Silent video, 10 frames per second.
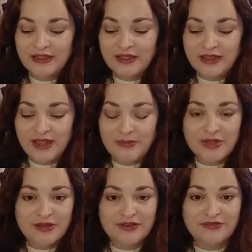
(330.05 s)
It can be
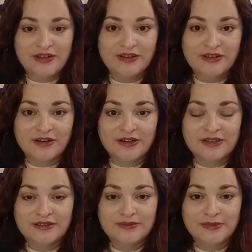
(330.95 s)
called Father
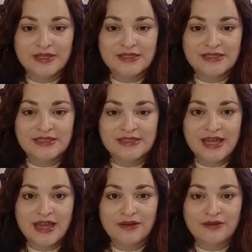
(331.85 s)
Earth because it is
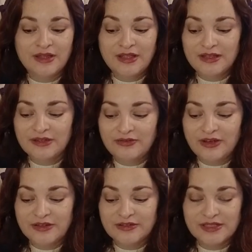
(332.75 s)
how the
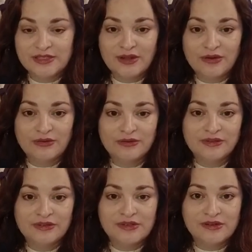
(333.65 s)
Father is
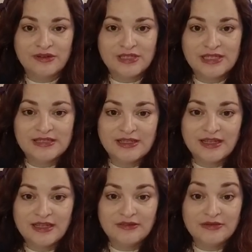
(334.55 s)
known to us
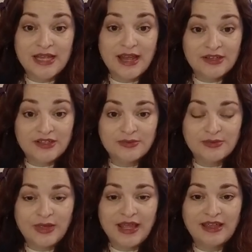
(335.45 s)
in a tangible
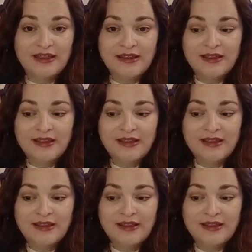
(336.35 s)
way,